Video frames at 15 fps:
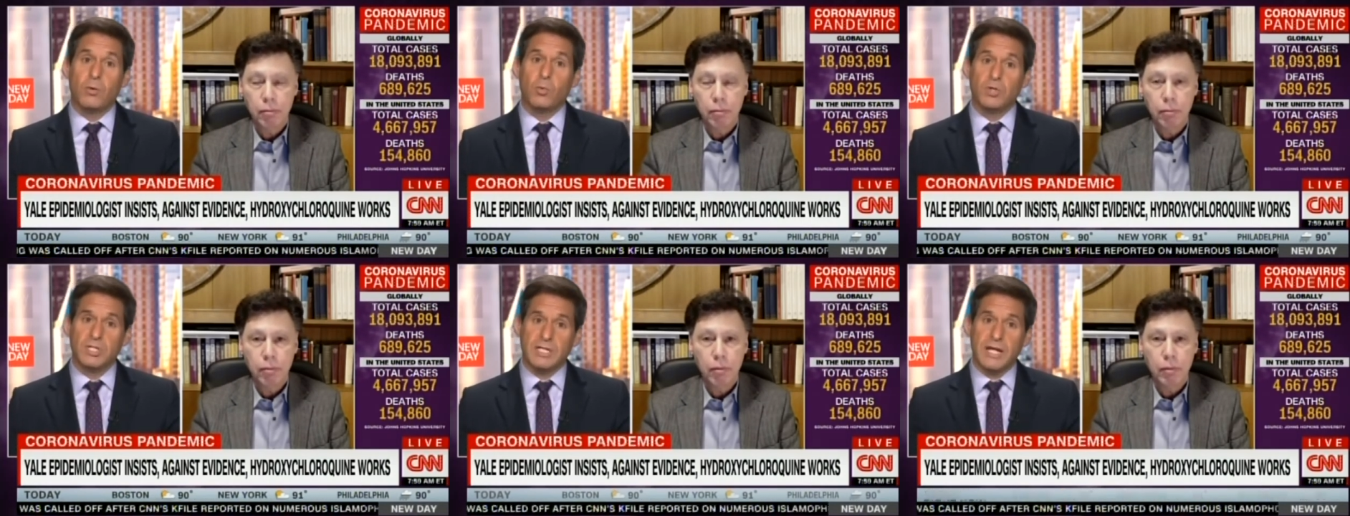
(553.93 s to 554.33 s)

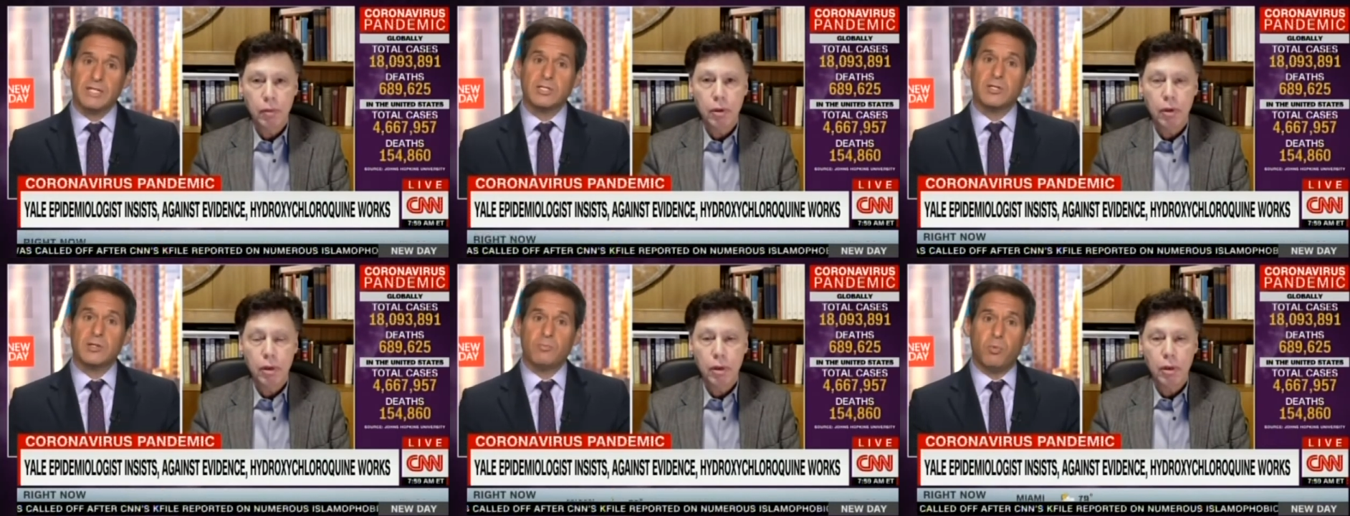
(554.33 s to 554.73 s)
Speaker 1: which gets
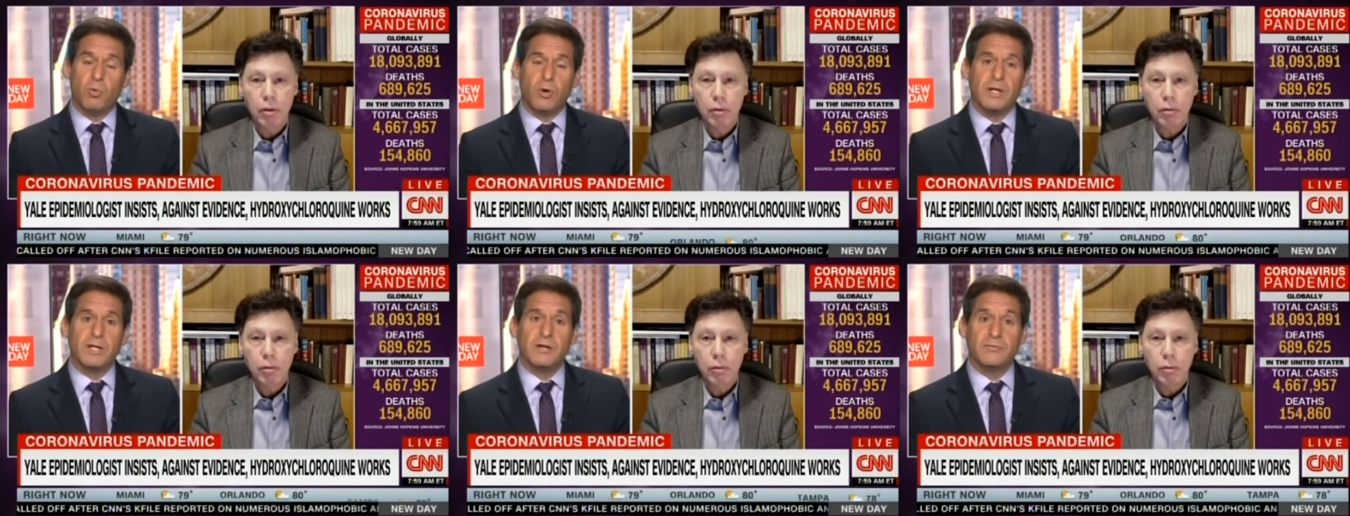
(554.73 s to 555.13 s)
to the
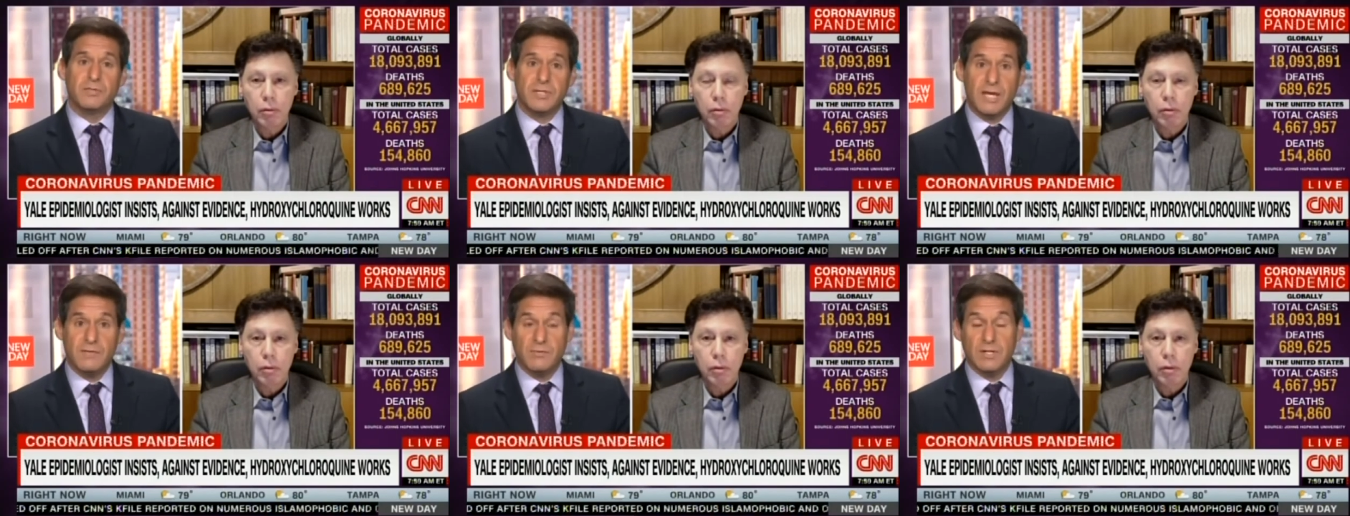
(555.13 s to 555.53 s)
point of
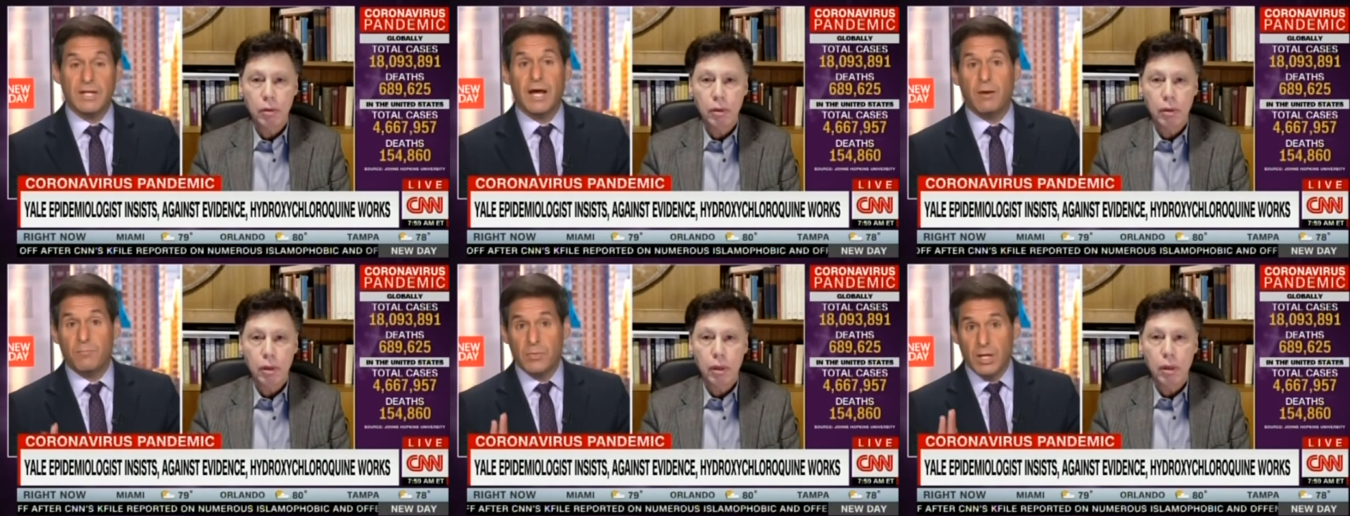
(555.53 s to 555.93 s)
safety.
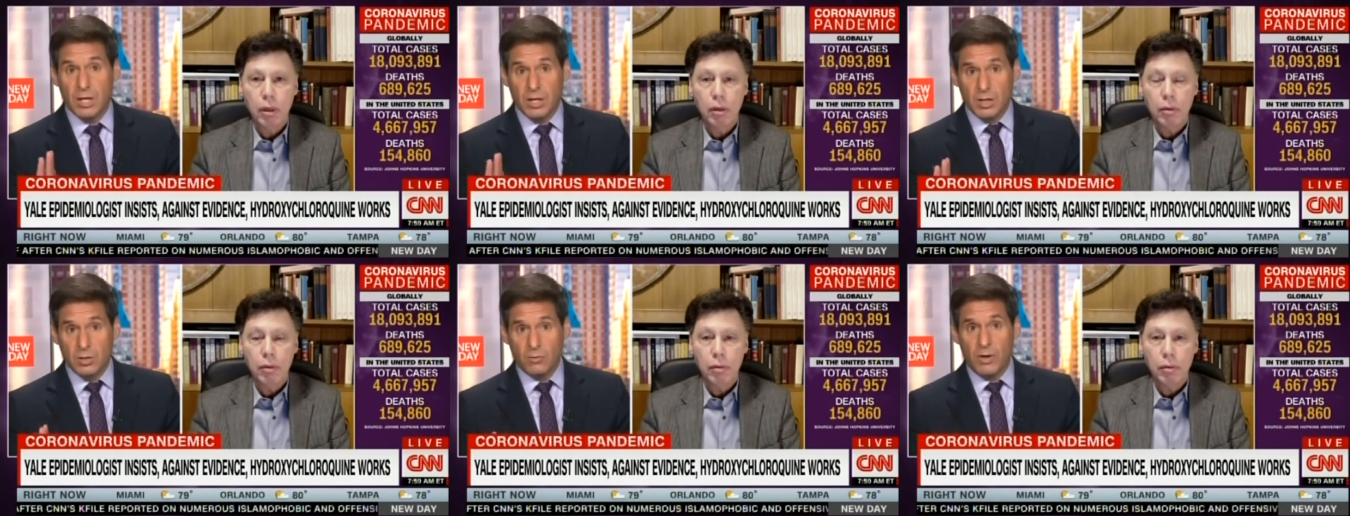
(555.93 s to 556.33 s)
Now,
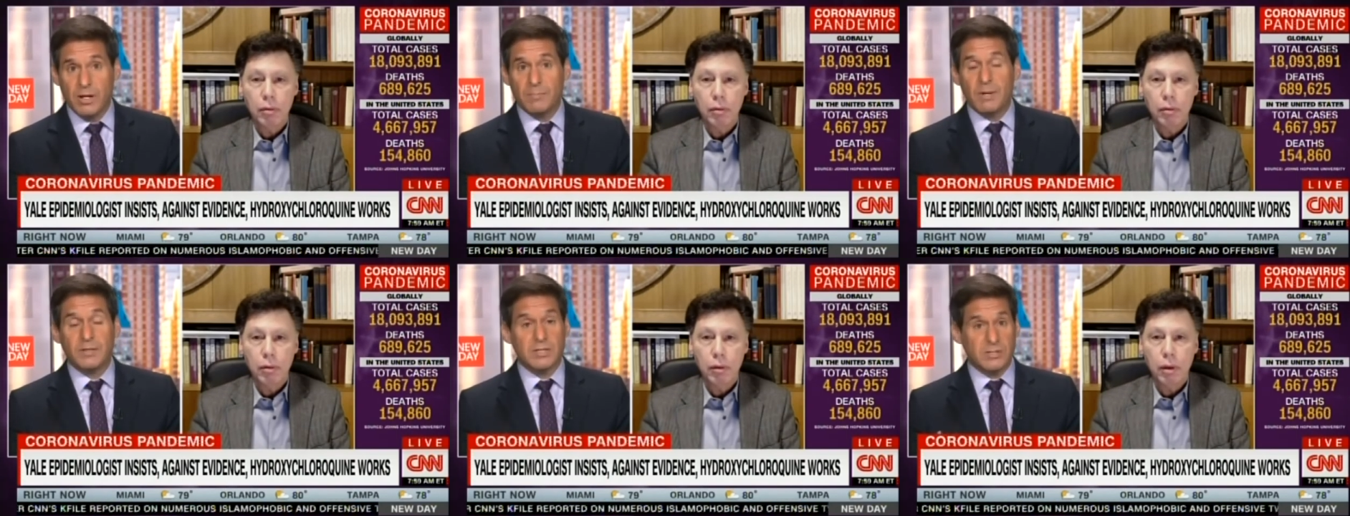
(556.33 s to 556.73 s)
you write
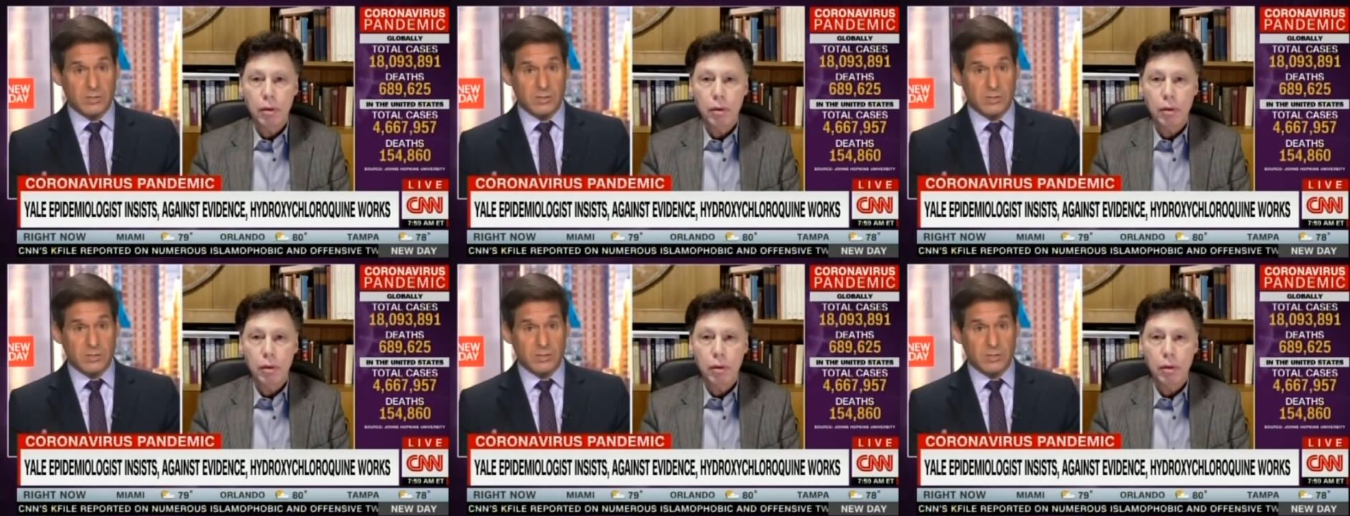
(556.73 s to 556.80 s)
about this.